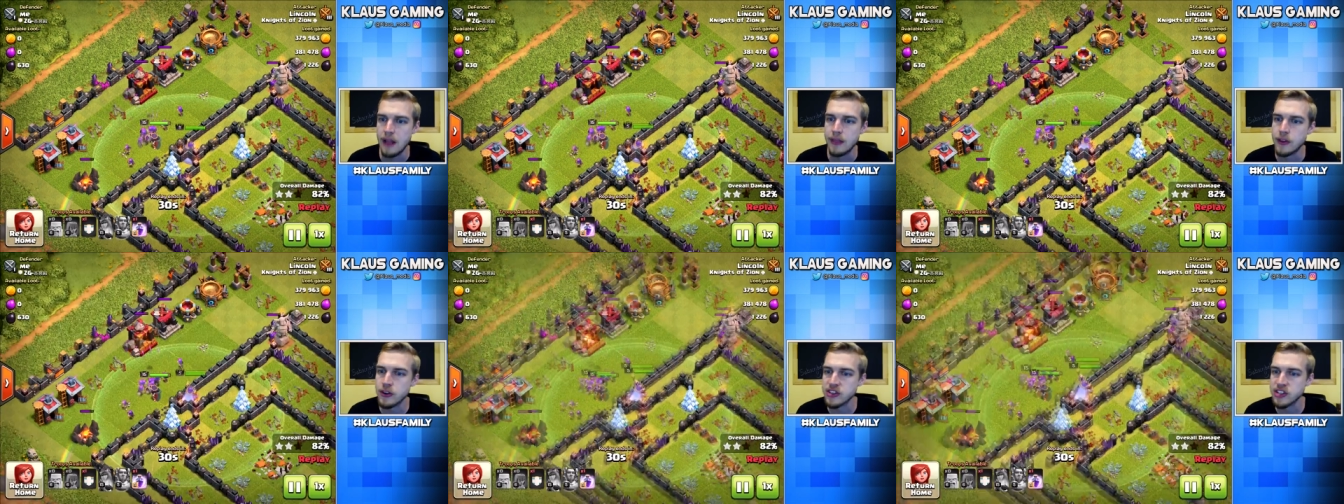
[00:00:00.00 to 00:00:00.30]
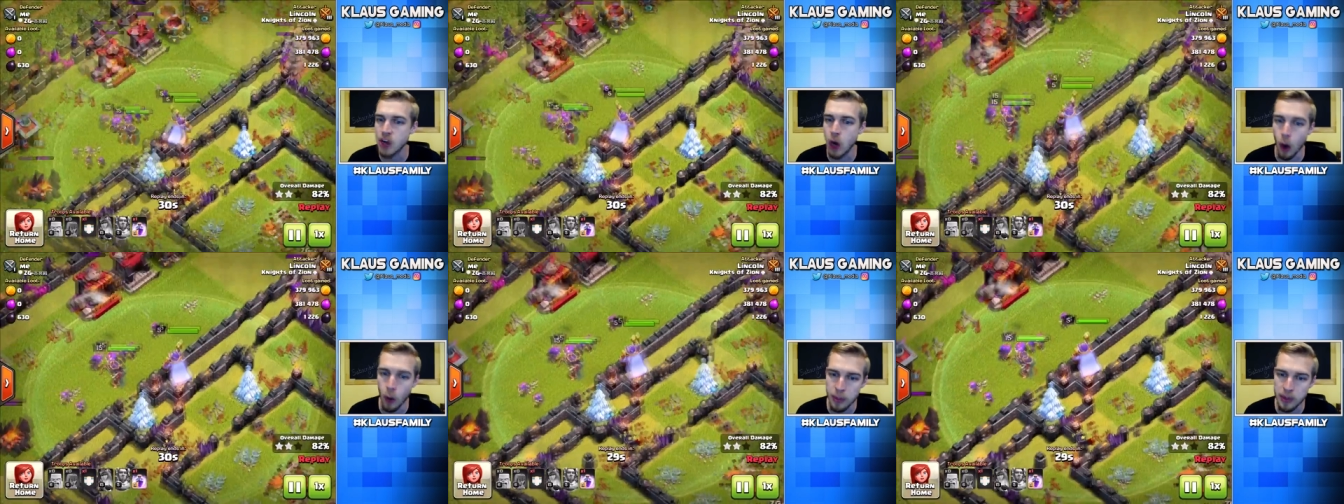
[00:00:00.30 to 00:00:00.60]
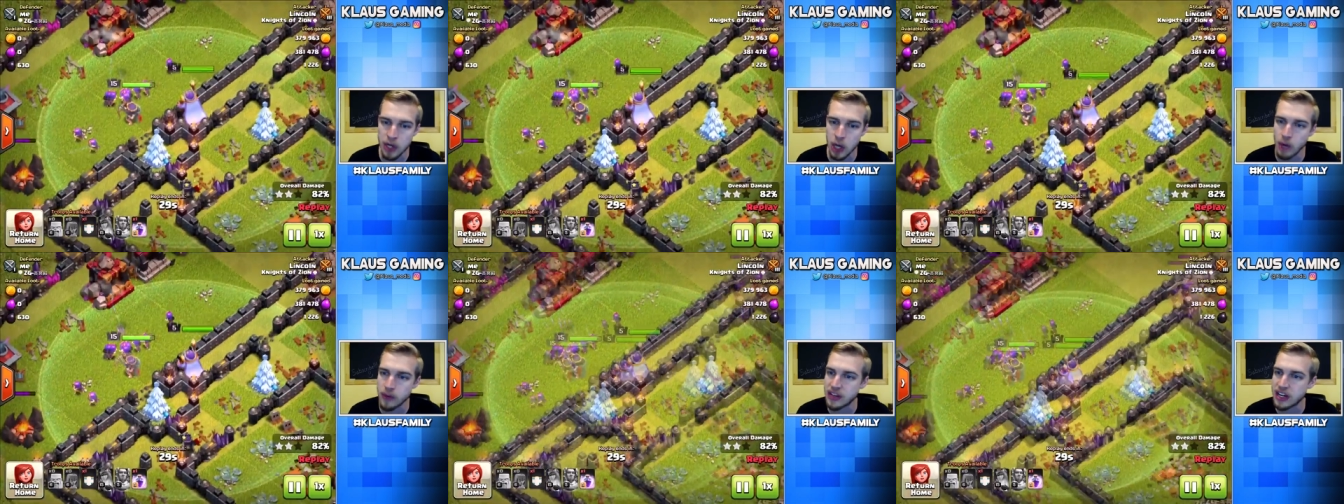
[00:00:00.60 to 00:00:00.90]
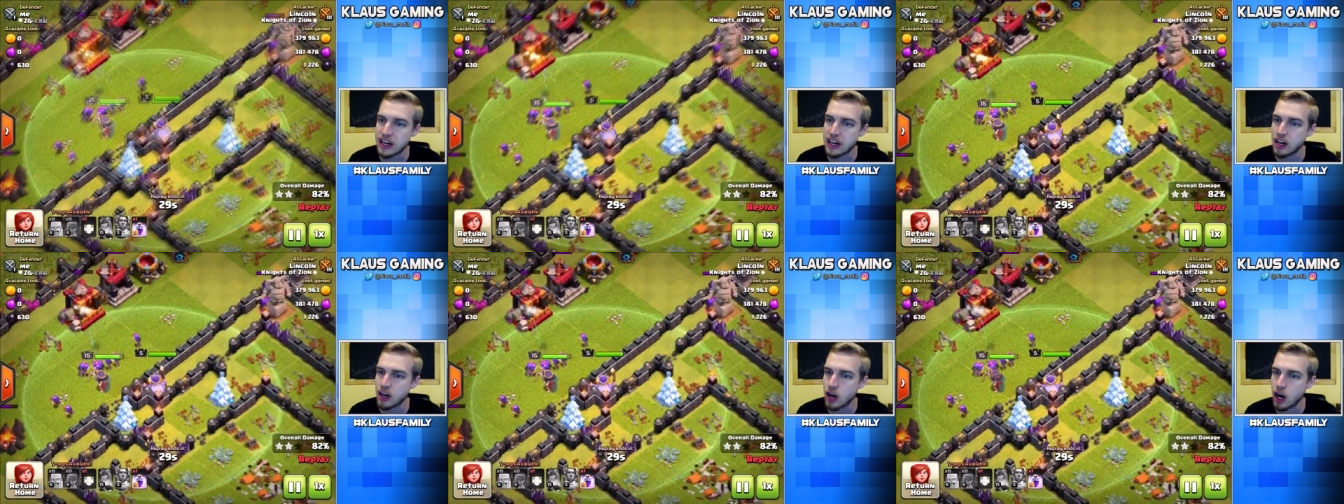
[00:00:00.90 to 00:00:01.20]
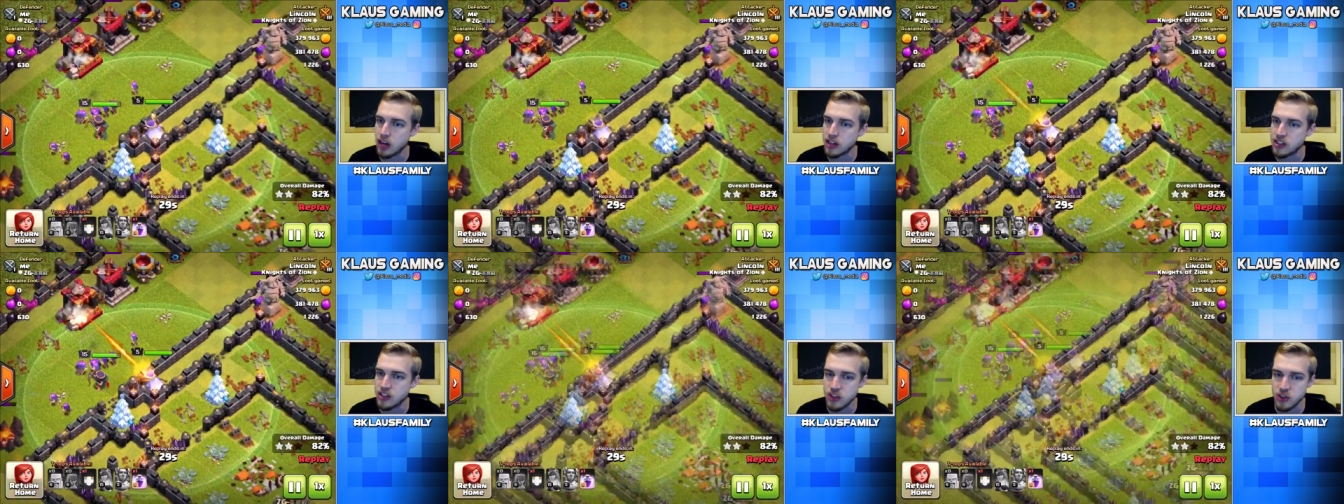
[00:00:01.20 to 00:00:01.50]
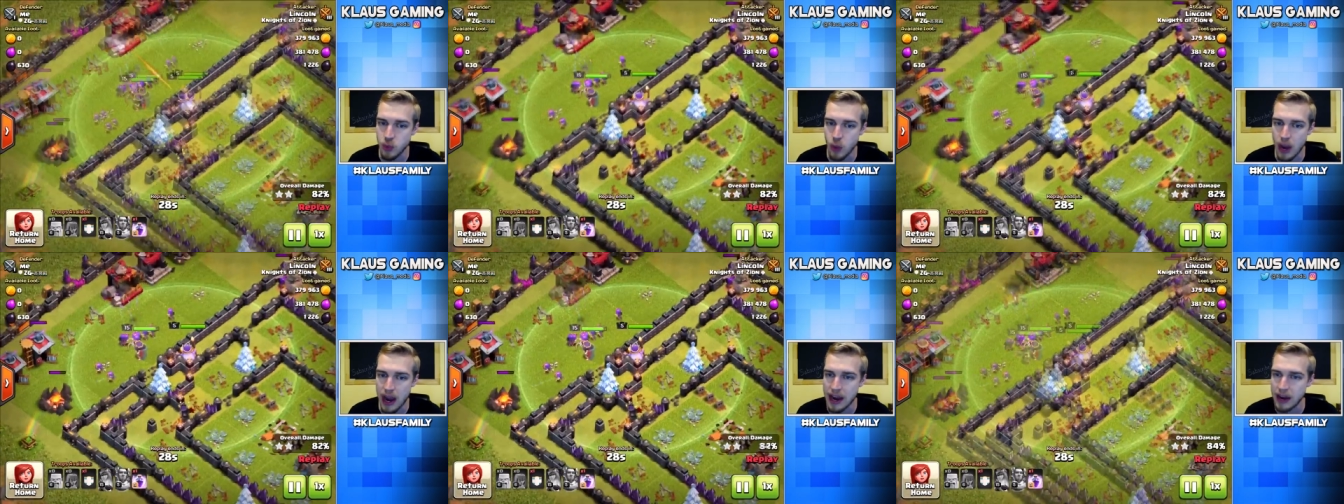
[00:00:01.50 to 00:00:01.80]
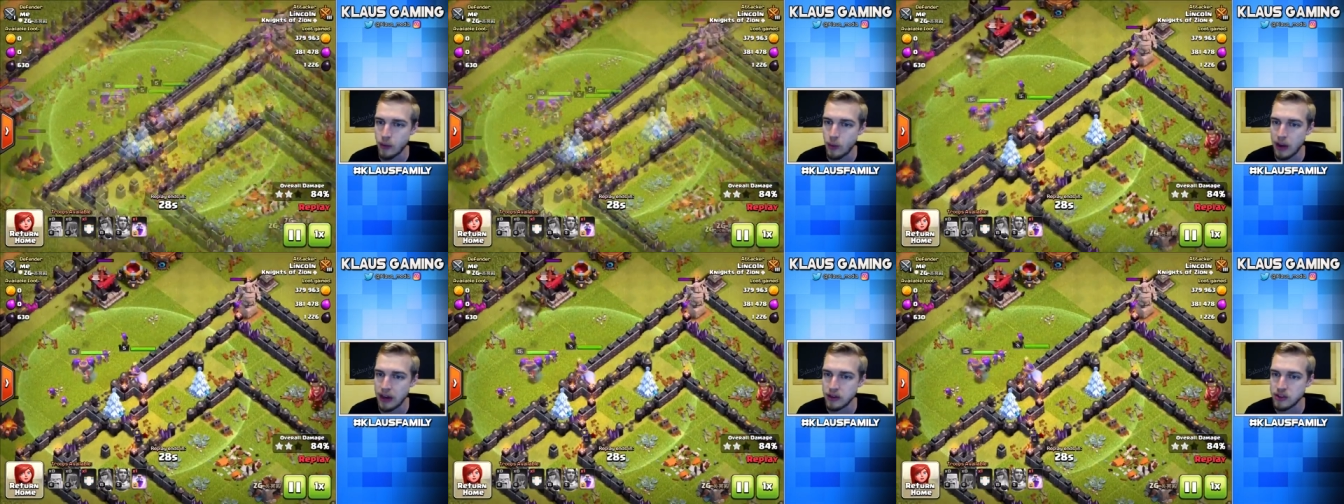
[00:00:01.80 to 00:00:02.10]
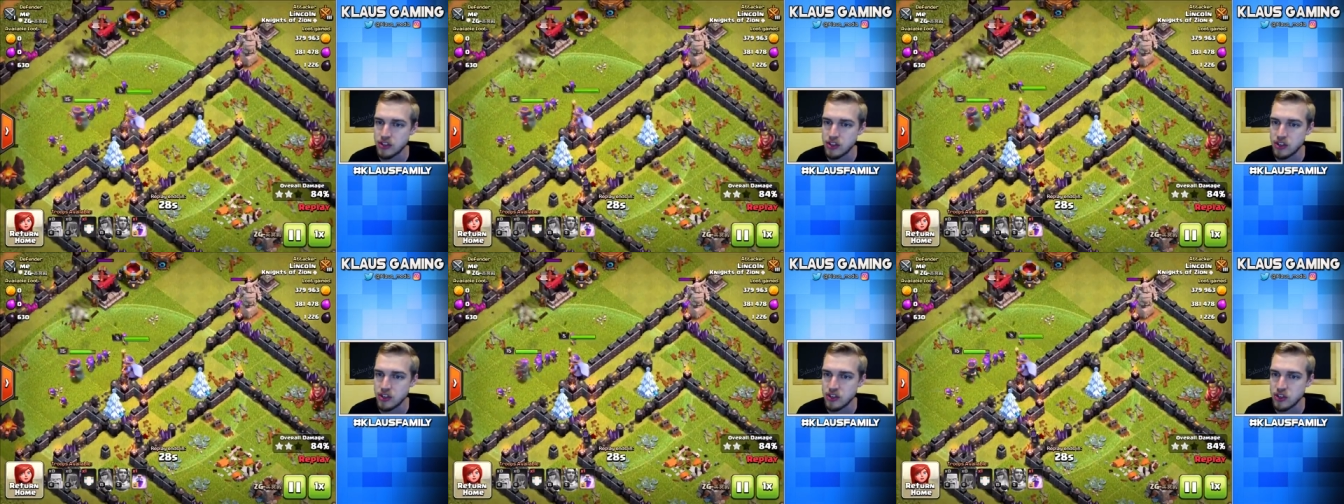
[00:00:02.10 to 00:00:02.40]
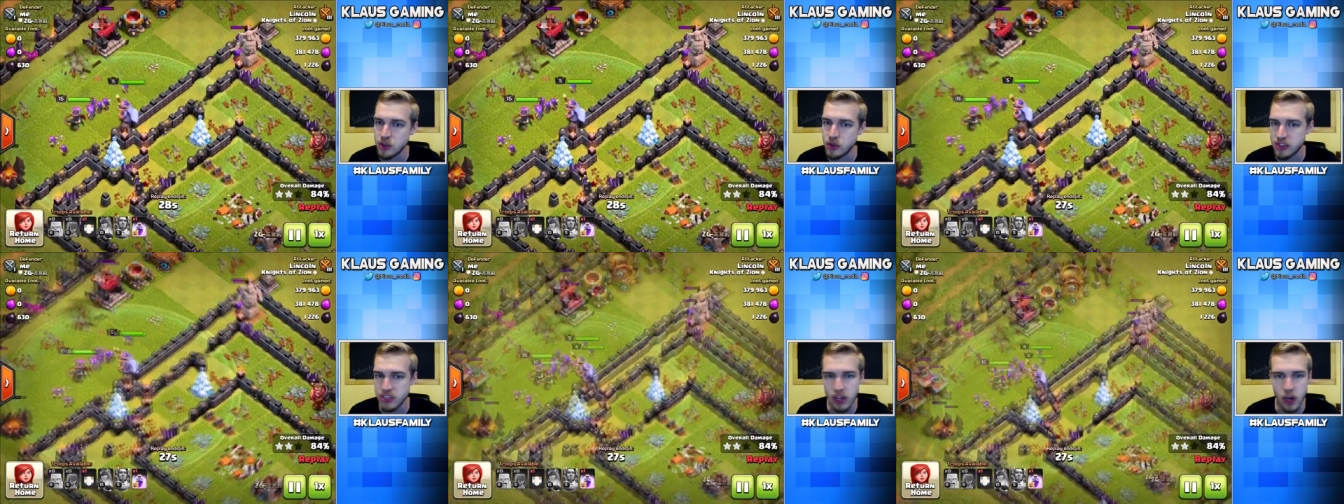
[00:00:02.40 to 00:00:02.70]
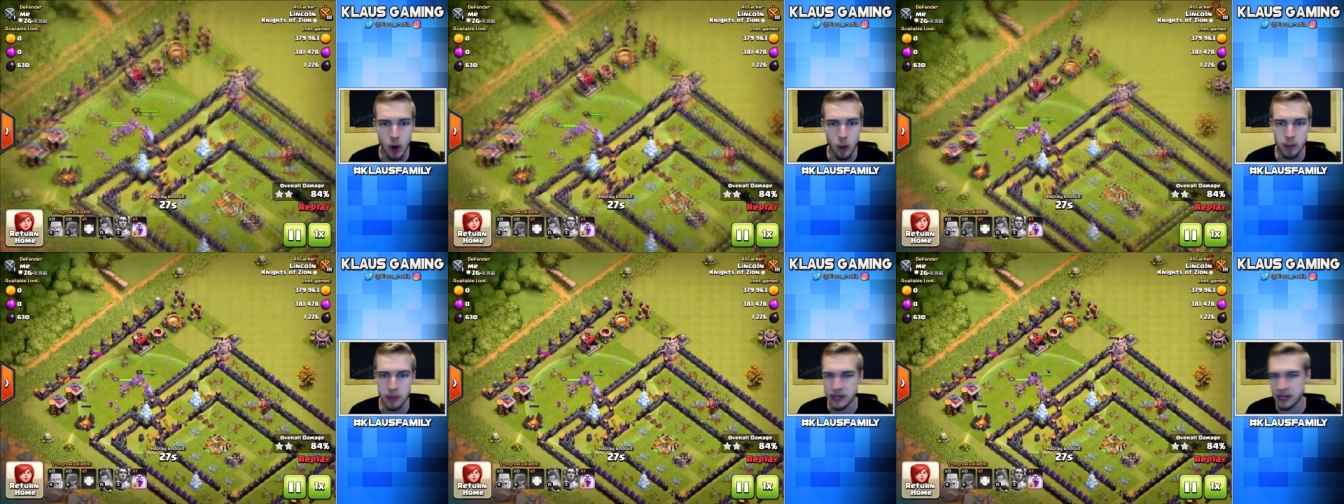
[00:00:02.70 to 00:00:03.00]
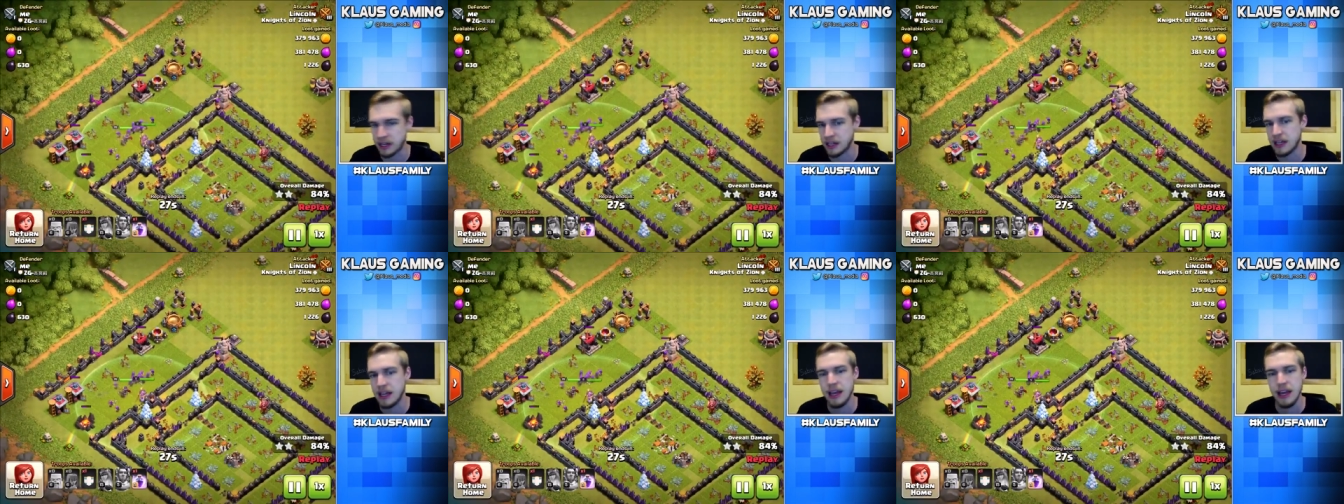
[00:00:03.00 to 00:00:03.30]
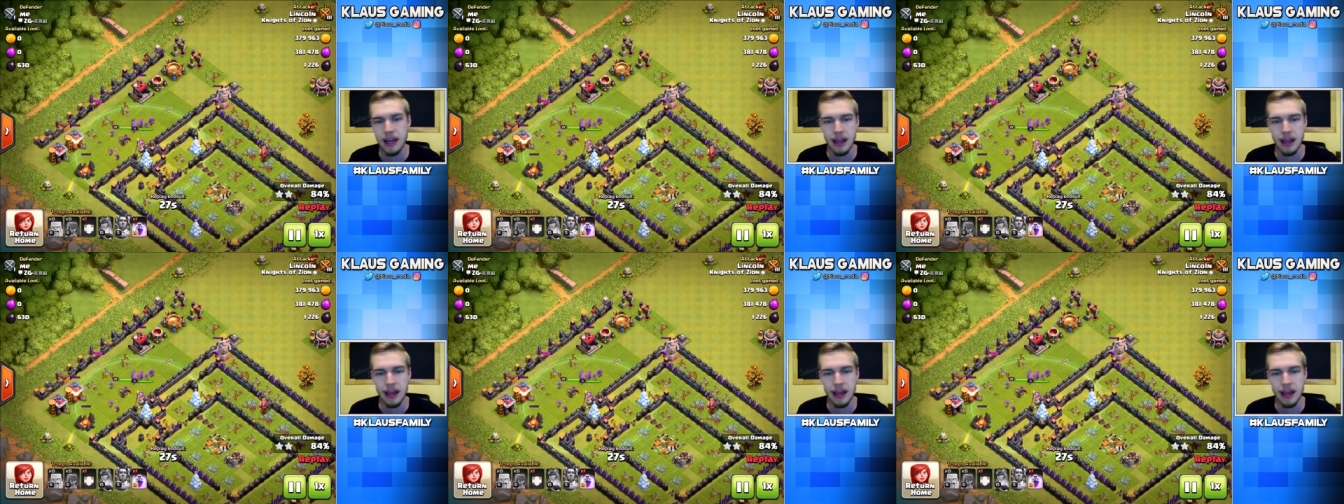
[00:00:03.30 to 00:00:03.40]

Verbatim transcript: There's an opening over here, archers. Why, why don't you just use the opening?